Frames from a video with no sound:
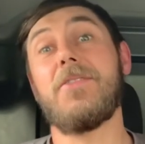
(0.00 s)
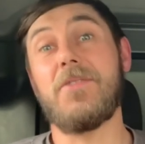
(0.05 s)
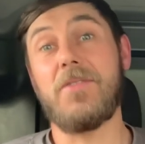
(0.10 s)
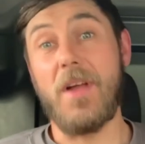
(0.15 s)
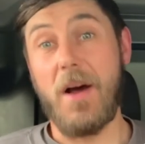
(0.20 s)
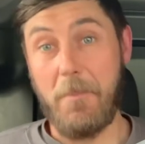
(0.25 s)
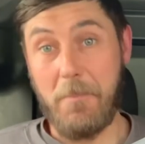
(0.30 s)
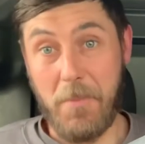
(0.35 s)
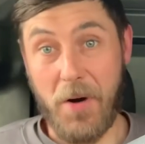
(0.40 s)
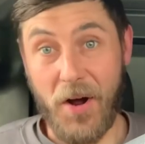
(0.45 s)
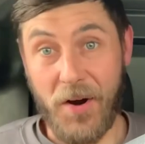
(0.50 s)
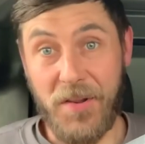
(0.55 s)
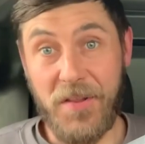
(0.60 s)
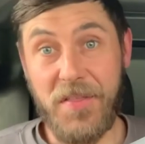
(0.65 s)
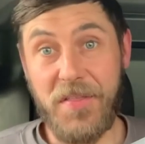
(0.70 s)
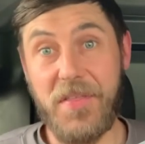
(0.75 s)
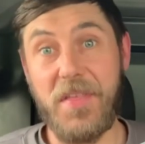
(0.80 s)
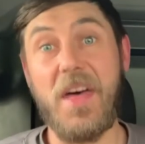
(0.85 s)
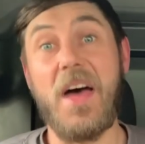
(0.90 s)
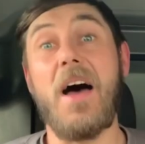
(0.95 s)
a
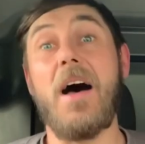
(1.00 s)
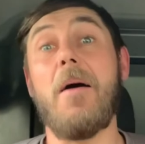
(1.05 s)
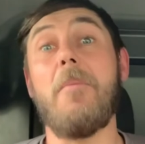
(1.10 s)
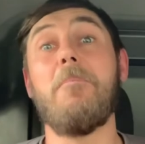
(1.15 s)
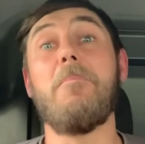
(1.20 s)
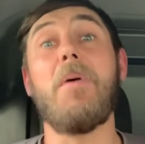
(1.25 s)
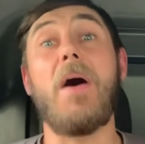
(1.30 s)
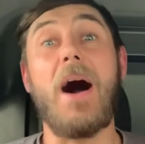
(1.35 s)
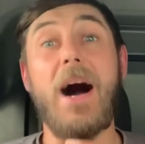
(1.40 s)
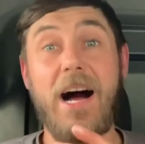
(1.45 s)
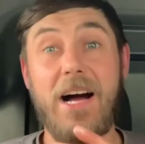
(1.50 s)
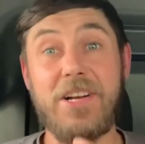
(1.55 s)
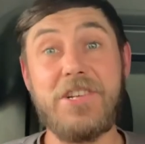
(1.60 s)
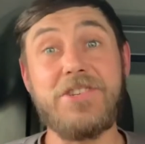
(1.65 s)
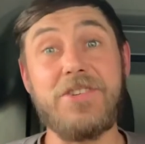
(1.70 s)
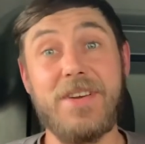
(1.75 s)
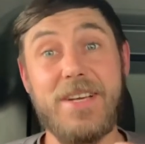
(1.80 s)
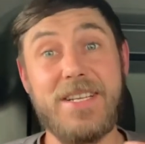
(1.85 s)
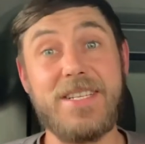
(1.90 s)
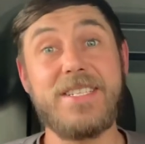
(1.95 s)
month, but
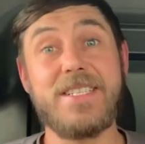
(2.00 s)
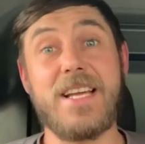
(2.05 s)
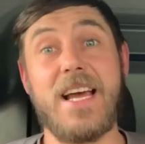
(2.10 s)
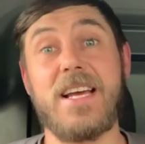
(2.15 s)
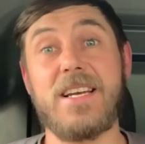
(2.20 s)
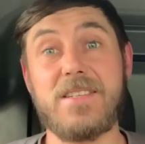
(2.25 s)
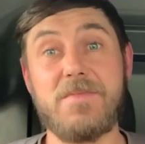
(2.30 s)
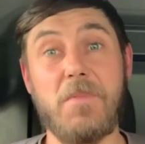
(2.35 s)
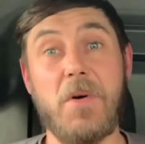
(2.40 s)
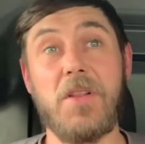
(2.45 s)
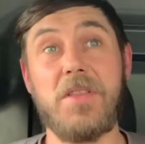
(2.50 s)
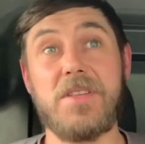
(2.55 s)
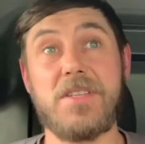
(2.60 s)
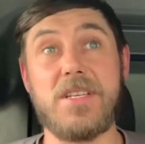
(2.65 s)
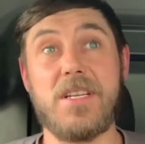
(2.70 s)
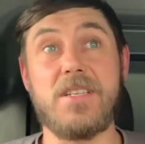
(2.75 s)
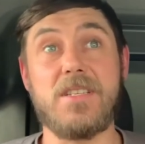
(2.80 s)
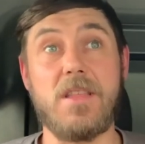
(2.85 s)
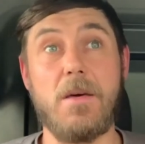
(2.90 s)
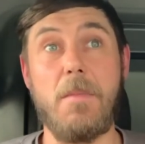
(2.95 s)
actually 6 months
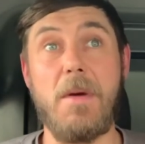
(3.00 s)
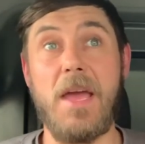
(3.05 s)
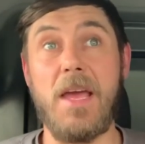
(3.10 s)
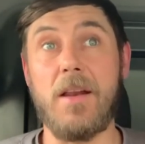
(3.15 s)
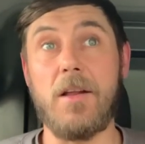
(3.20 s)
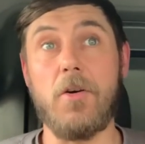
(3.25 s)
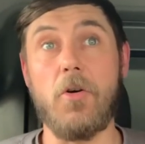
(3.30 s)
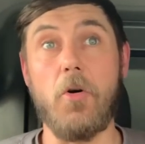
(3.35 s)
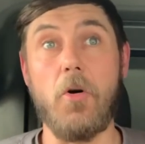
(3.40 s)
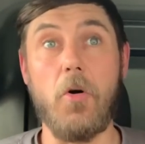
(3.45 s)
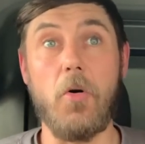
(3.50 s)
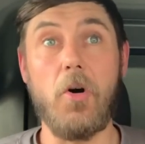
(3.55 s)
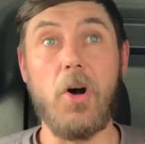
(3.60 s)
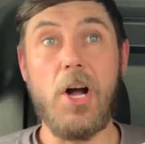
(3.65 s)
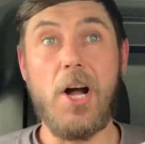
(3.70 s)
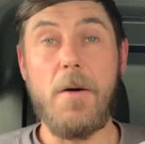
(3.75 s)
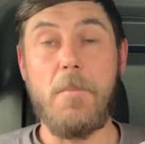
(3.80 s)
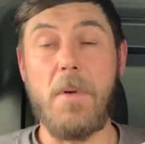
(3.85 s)
is the main goal.